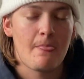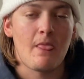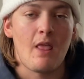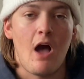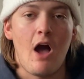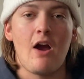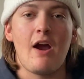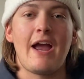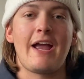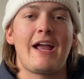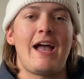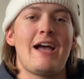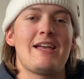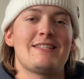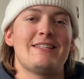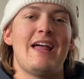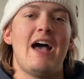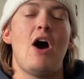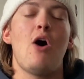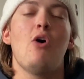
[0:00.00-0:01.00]
All right,
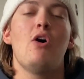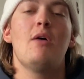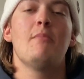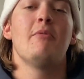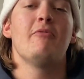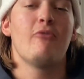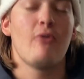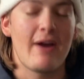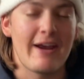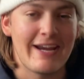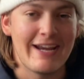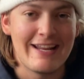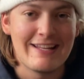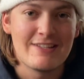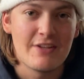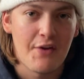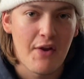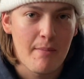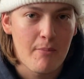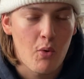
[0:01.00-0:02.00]
guys, now before I get
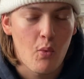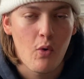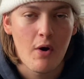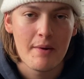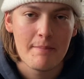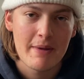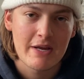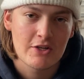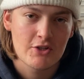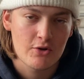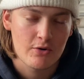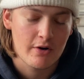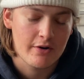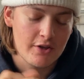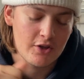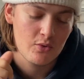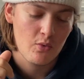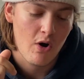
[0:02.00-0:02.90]
into number one, make sure you